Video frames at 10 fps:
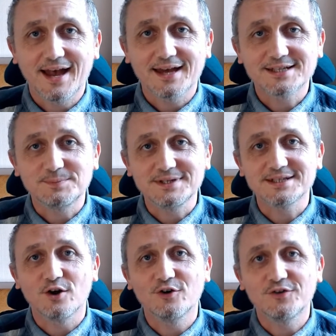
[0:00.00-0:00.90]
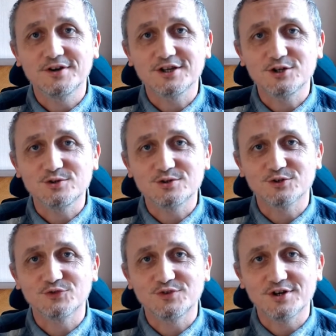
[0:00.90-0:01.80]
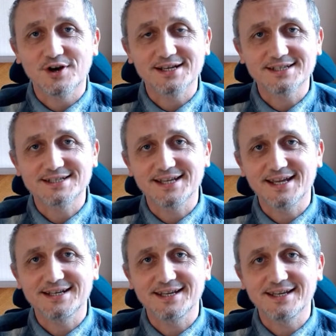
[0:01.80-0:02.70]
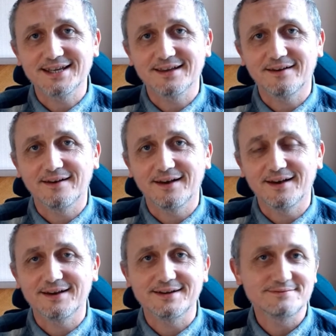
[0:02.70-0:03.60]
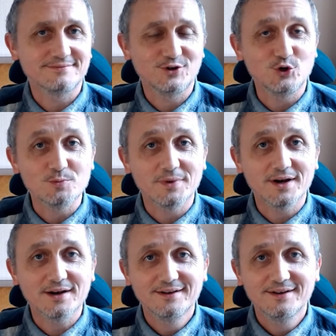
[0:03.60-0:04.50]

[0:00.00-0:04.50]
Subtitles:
Aspies are often accused of not understanding humour,